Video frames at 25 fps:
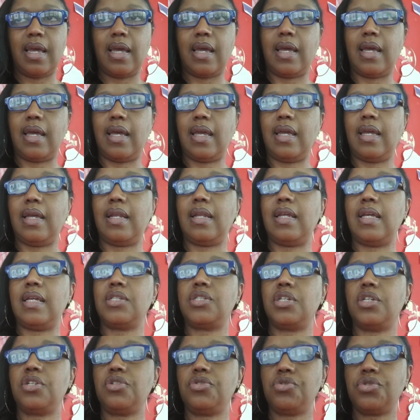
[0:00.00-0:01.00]
And
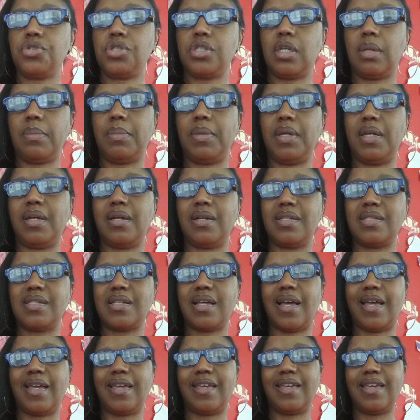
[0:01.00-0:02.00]
it's interesting because
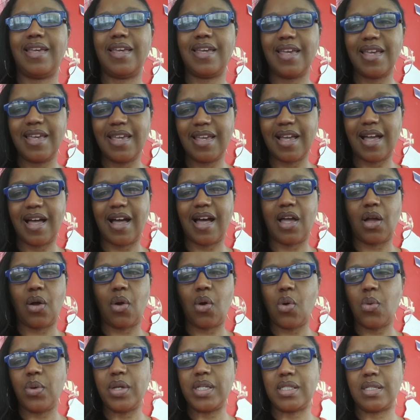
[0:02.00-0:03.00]
I
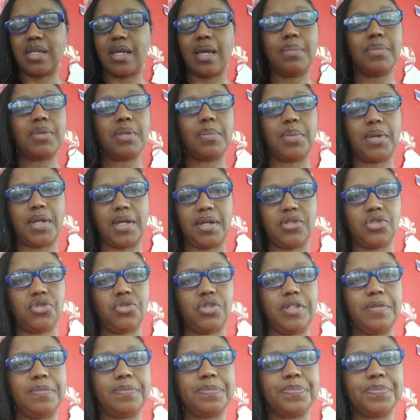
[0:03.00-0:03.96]
always kept a pantry,